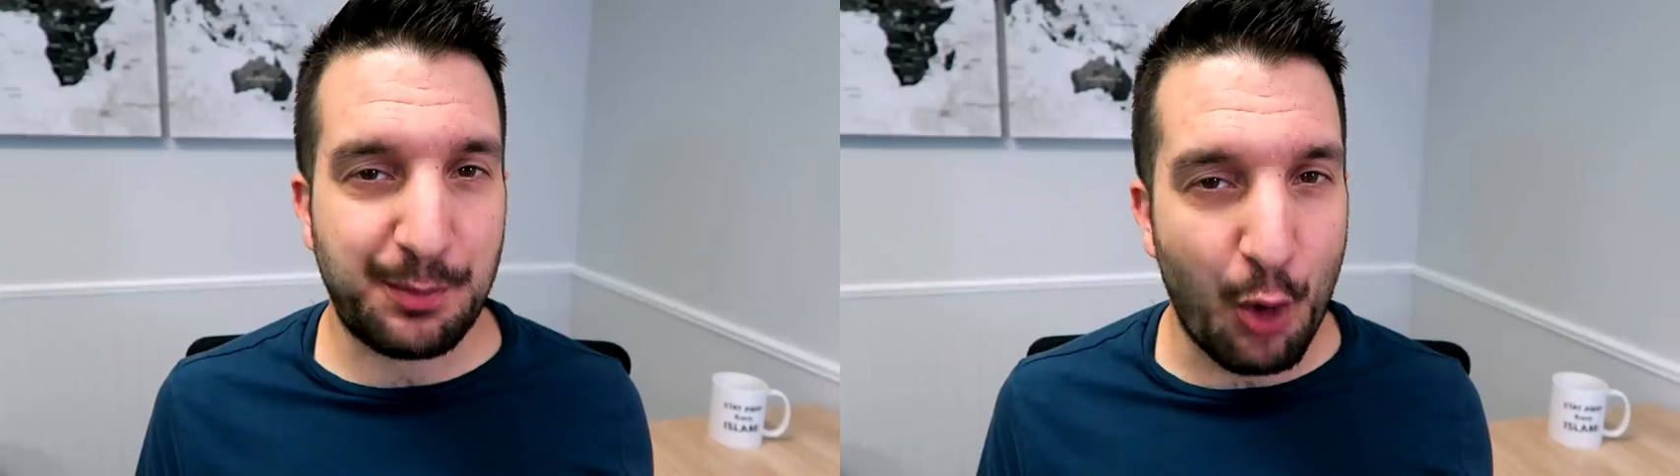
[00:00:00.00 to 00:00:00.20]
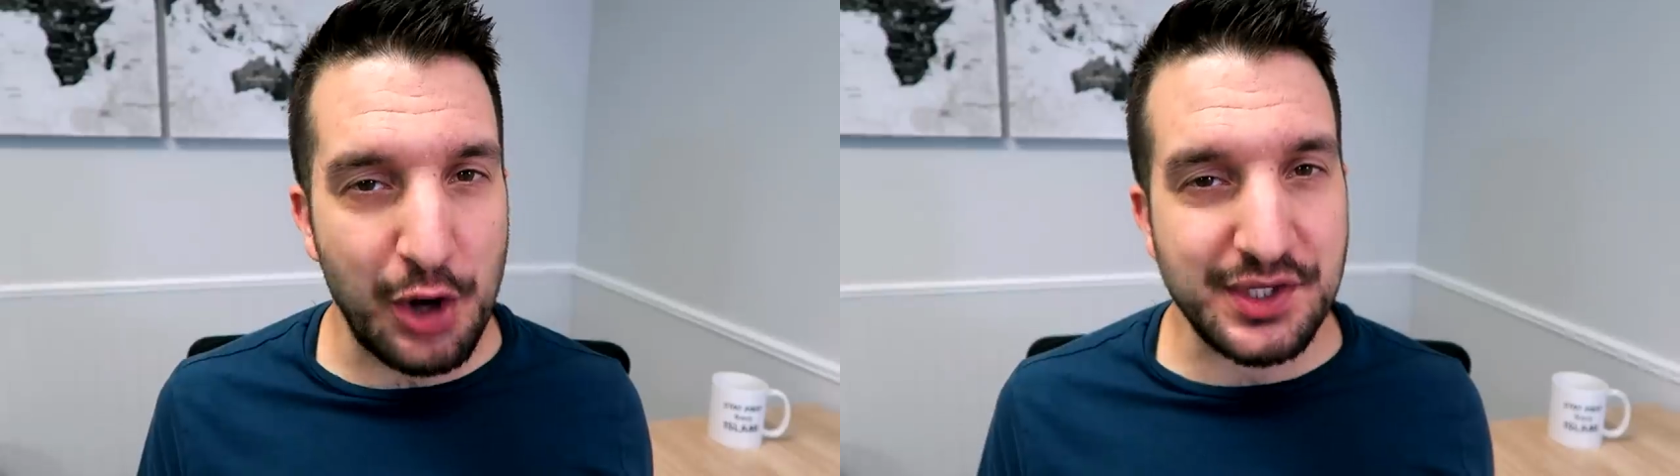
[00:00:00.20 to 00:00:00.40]
The
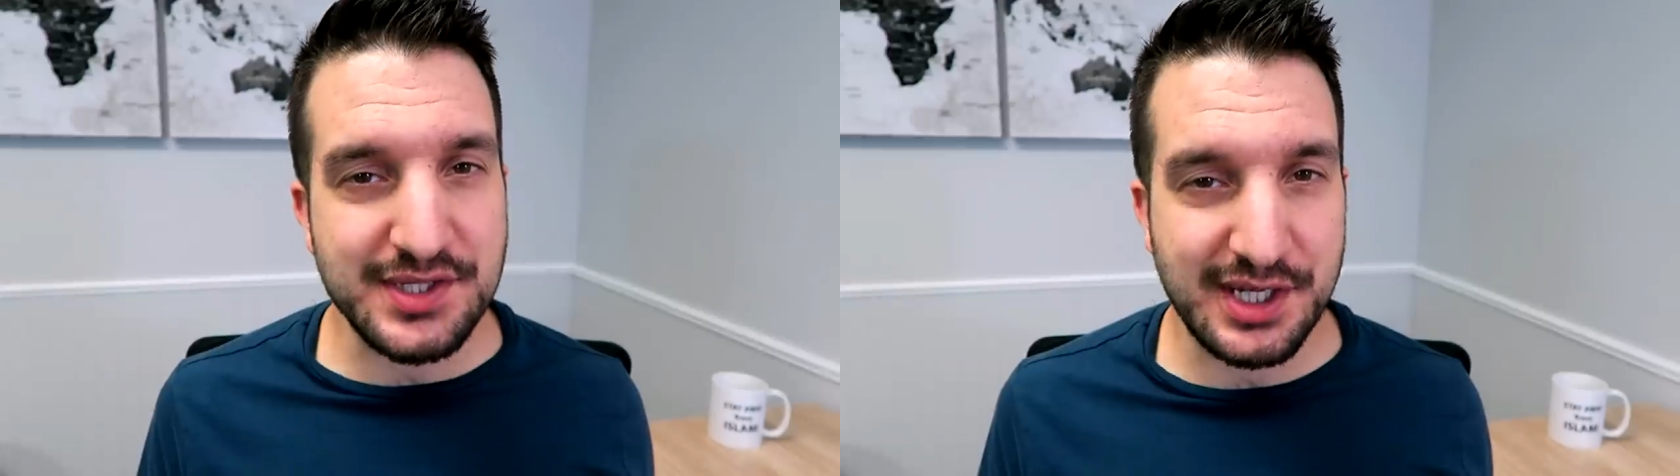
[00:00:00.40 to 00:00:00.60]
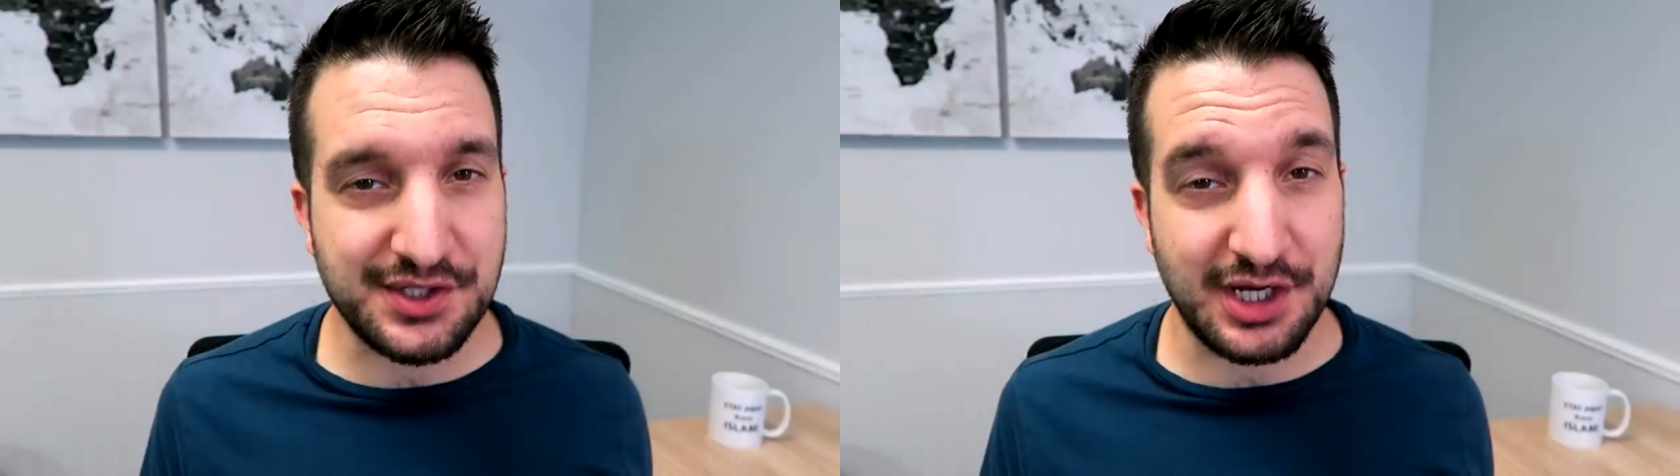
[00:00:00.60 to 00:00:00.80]
point
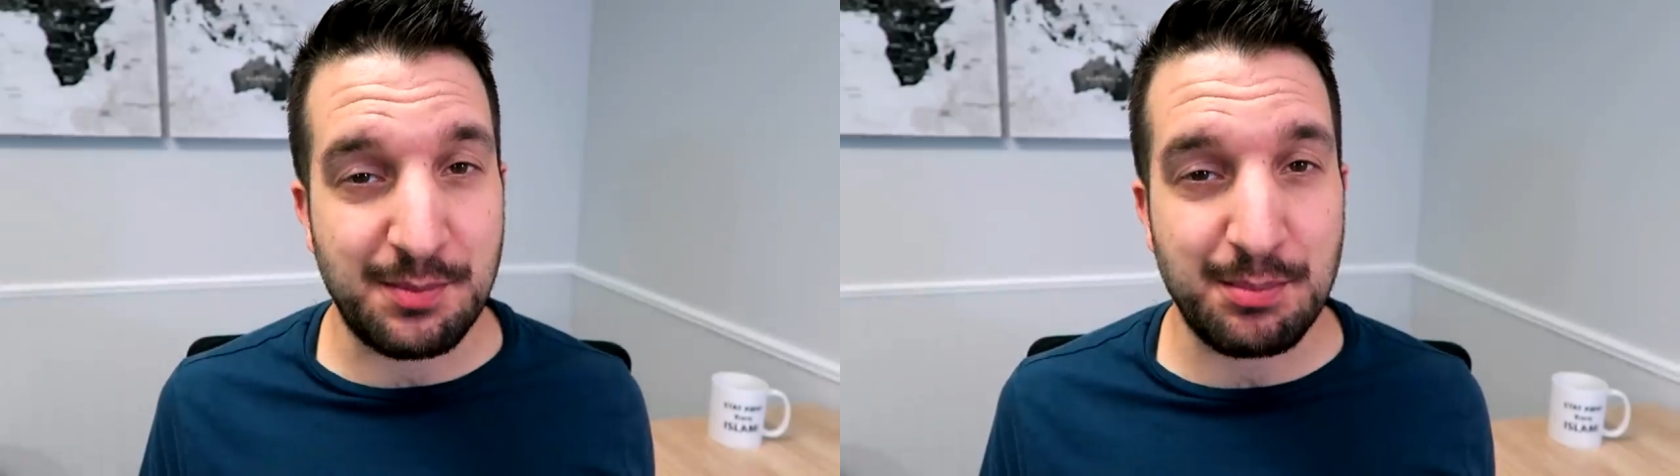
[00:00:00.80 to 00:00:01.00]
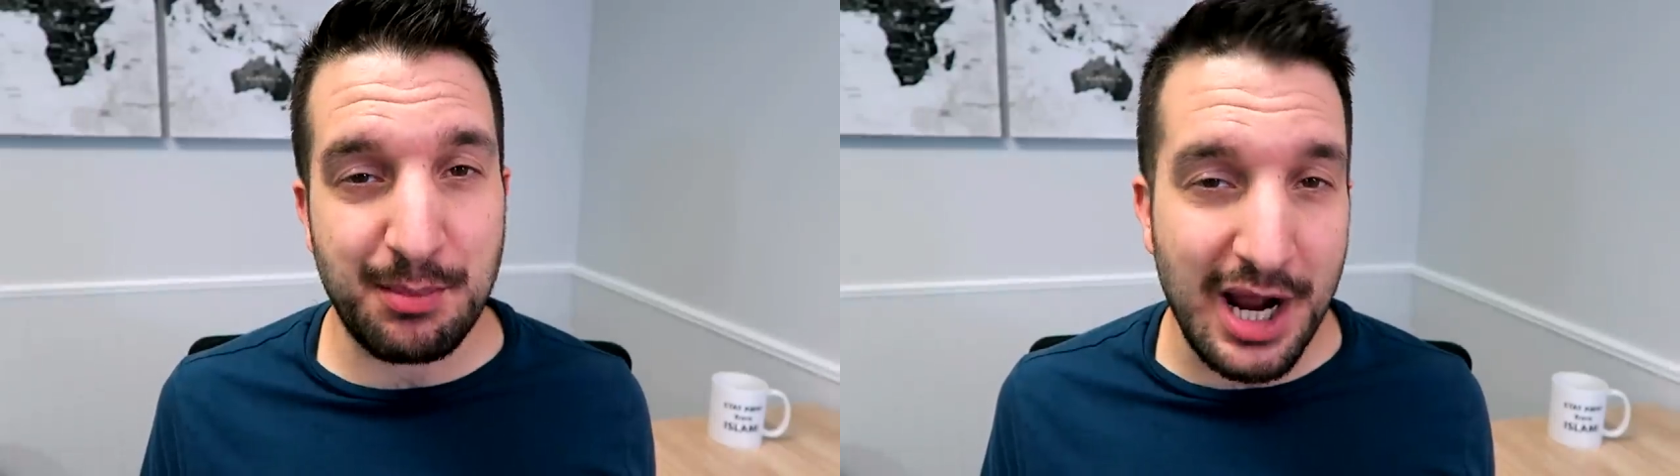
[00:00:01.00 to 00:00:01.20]
is that a
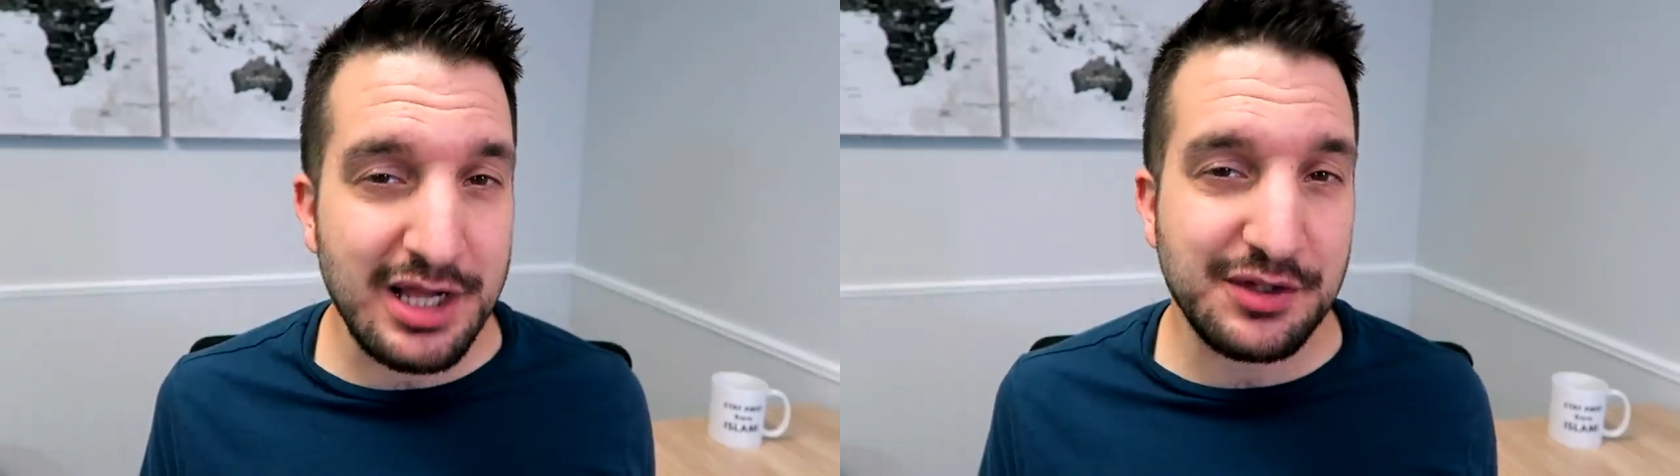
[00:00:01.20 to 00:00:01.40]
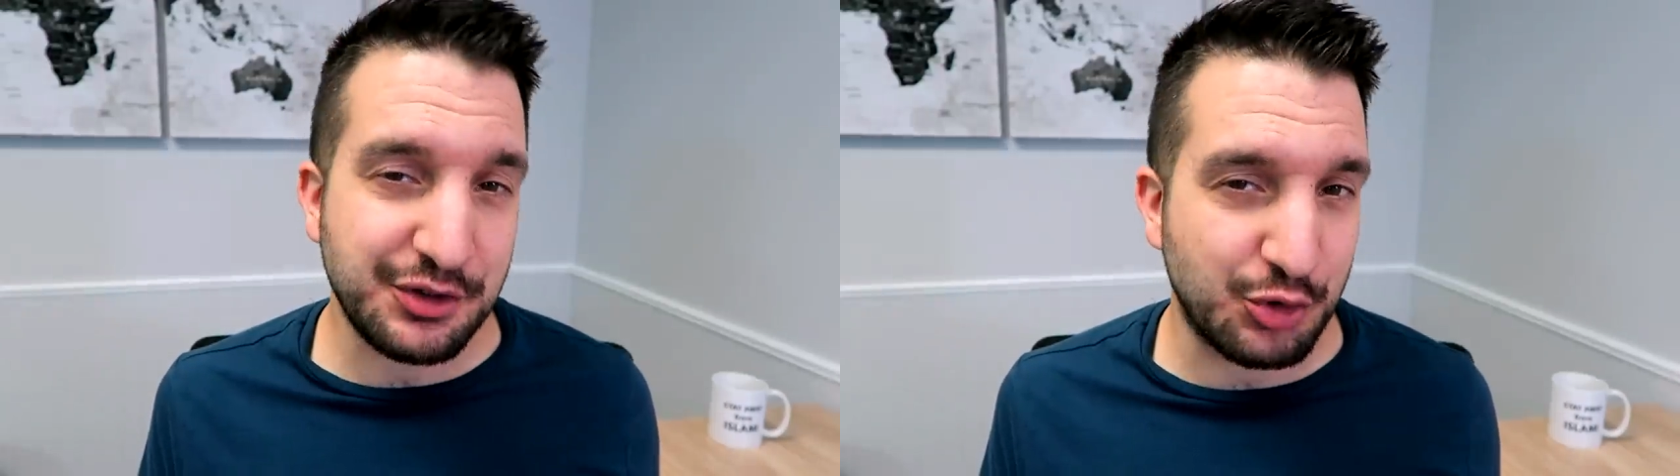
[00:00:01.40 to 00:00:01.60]

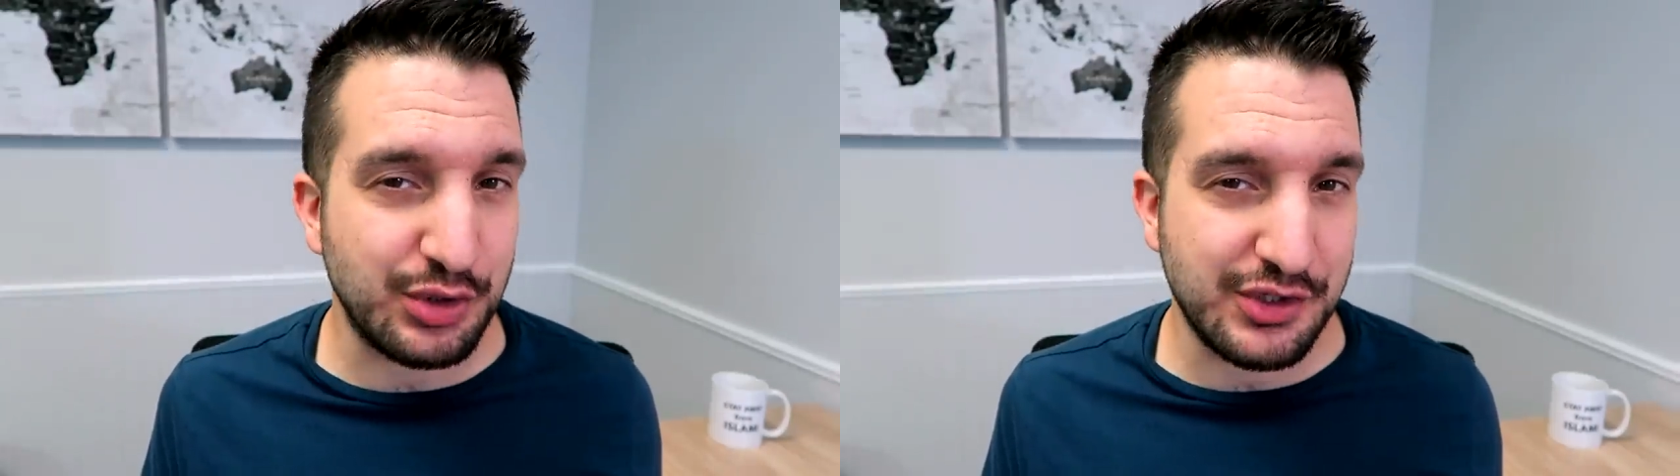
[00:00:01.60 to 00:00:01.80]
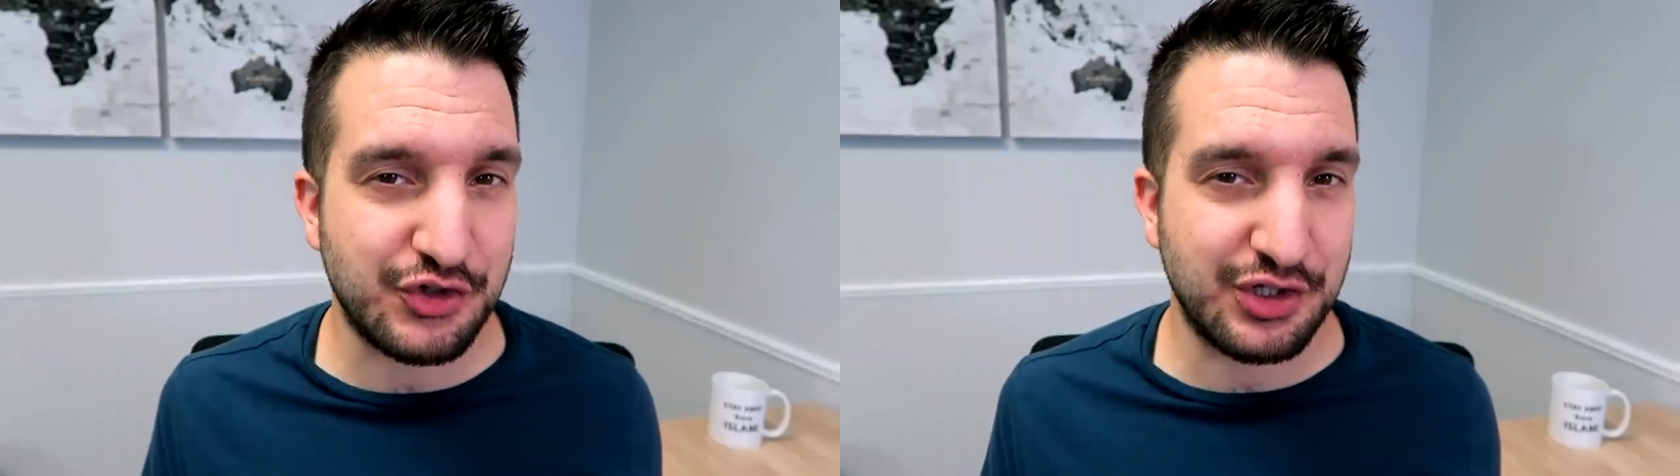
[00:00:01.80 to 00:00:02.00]
mild
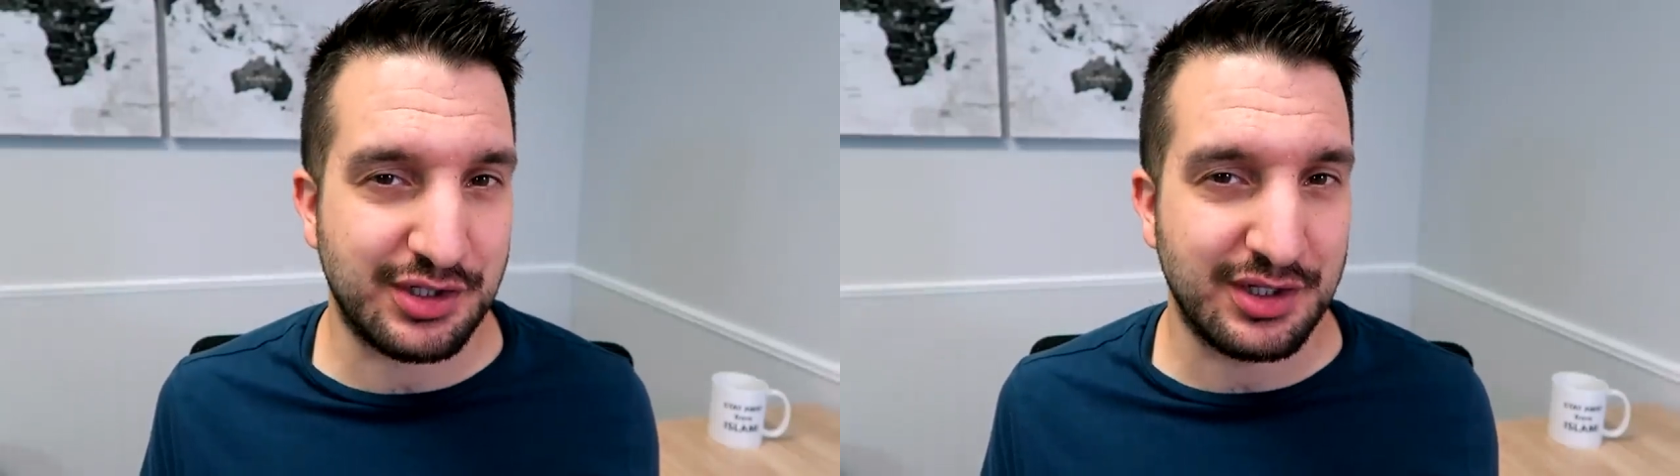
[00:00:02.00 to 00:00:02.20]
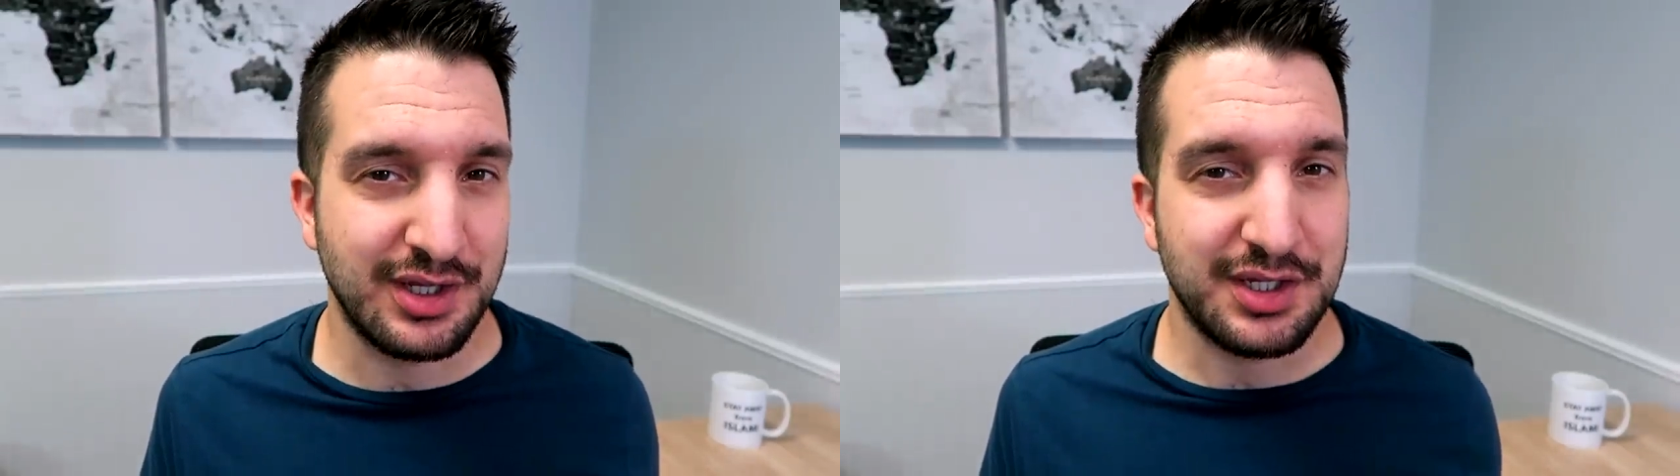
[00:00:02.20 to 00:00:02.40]
Christian